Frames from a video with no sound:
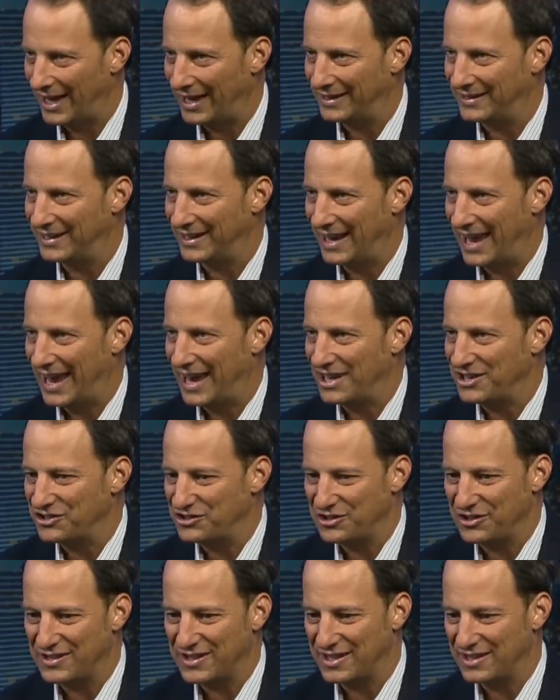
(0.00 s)
and, and
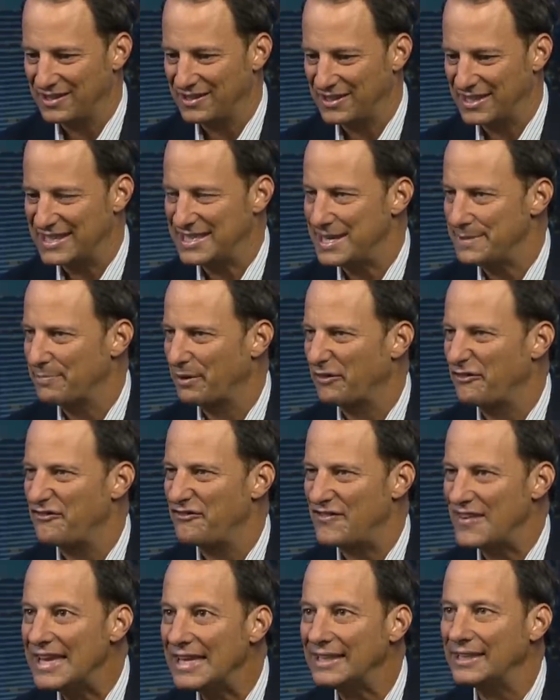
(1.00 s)
to the, the deeper
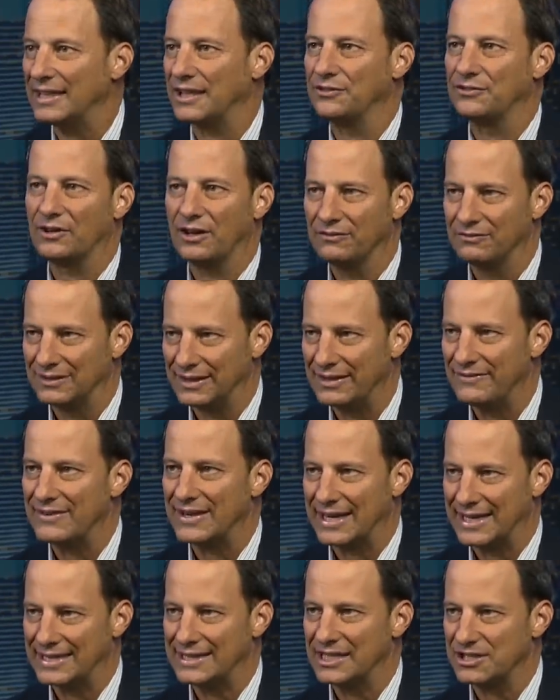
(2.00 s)
feelings of
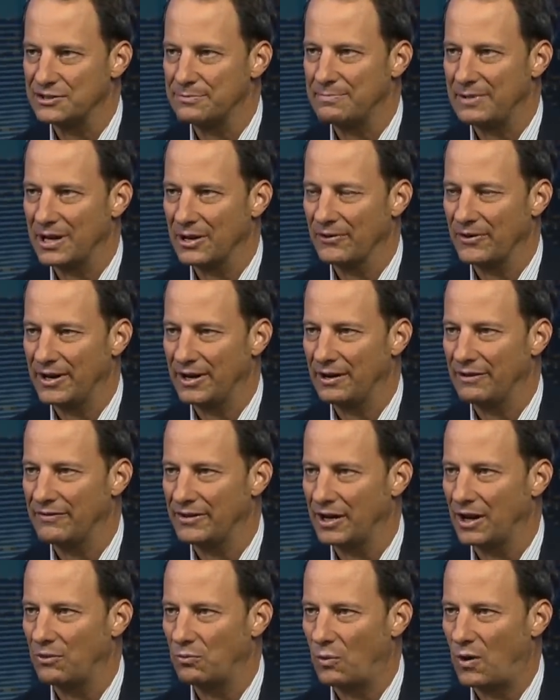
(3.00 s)
living in this period of
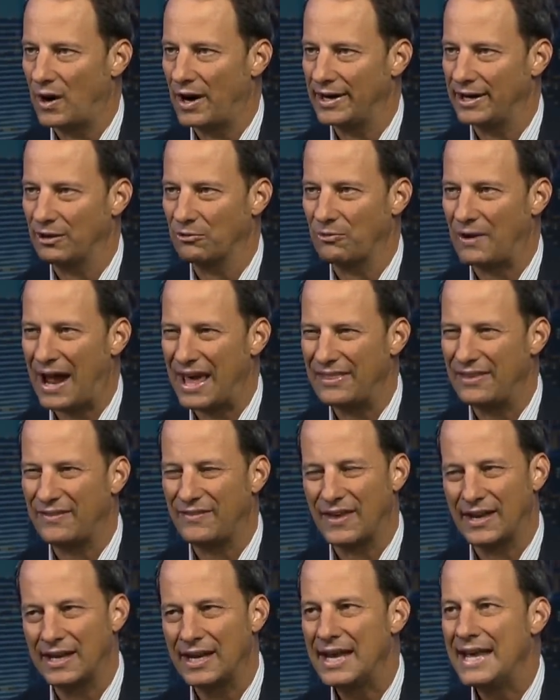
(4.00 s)
an unwinding, rather
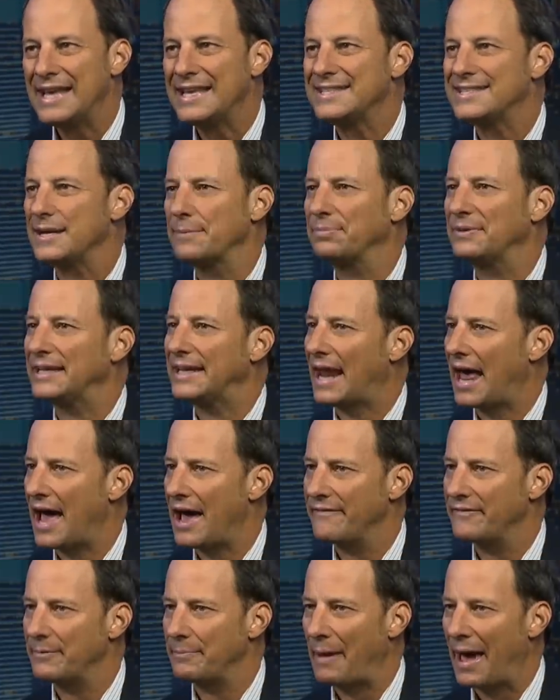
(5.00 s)
than simply to
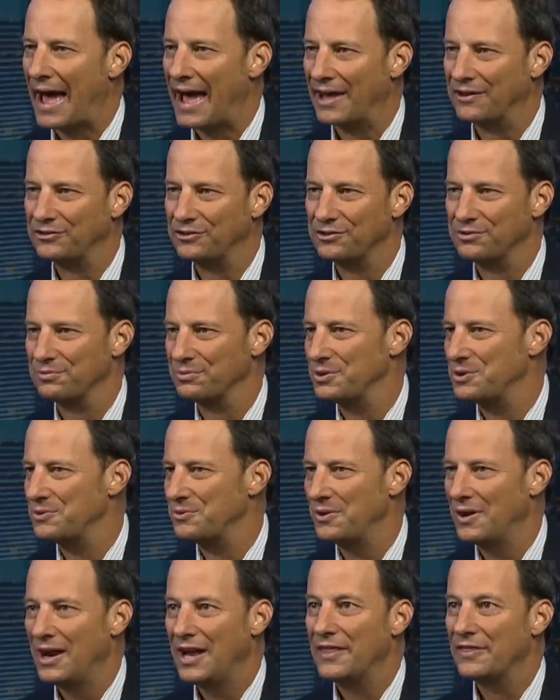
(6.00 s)
have it pass
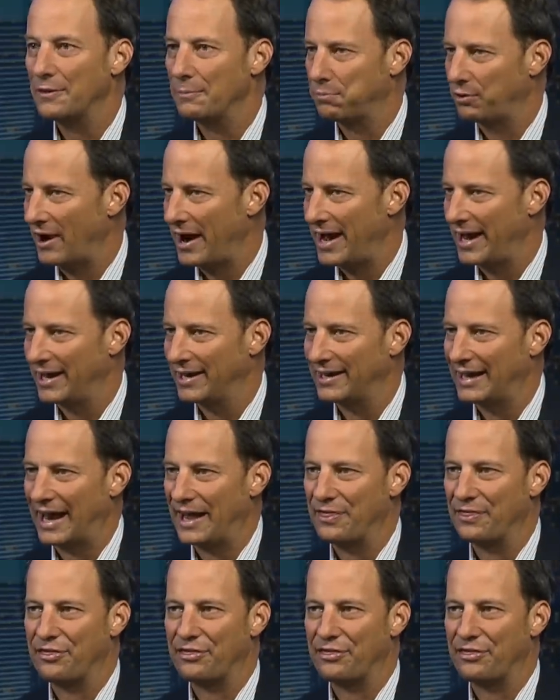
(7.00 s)
through the brain and